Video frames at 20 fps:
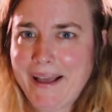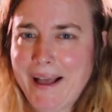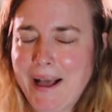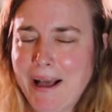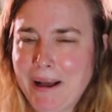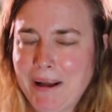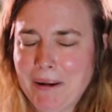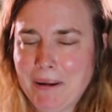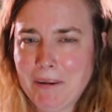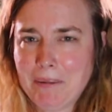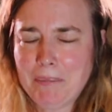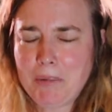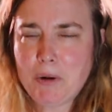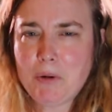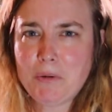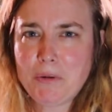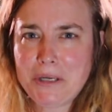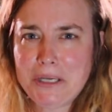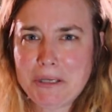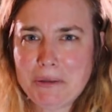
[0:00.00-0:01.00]

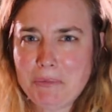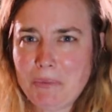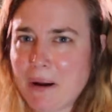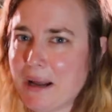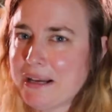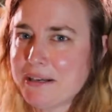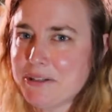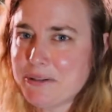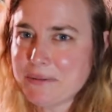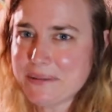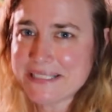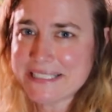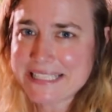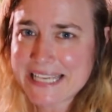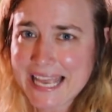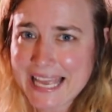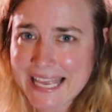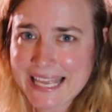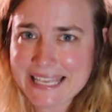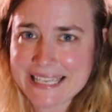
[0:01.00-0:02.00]
Who do you want to
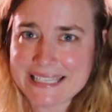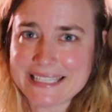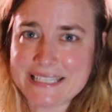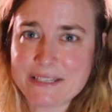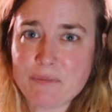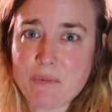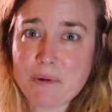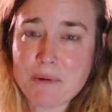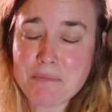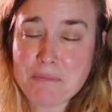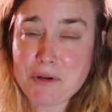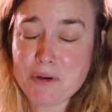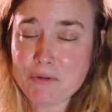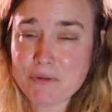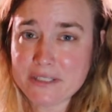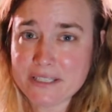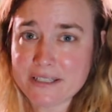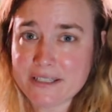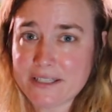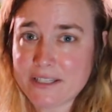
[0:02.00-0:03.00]
attend? What
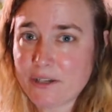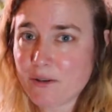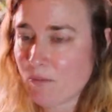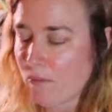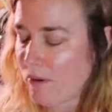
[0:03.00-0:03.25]
music do you